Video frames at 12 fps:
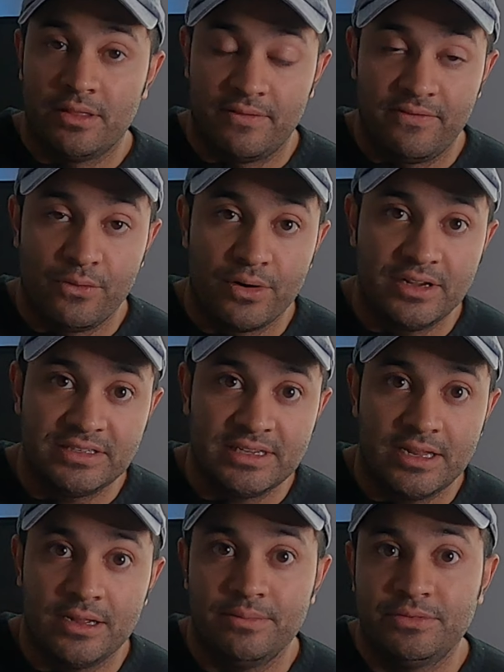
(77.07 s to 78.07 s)
a 4S
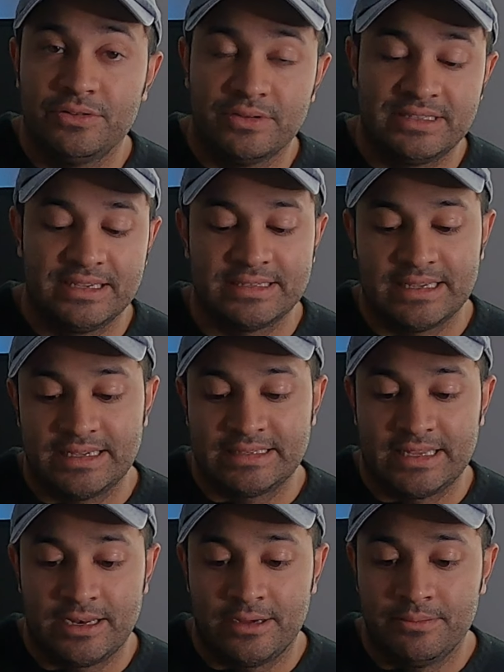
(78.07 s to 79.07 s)
setup to a 6S
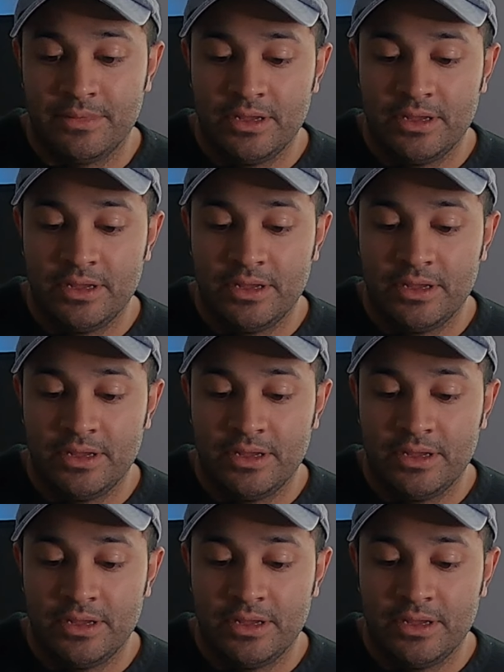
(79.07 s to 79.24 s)
setup.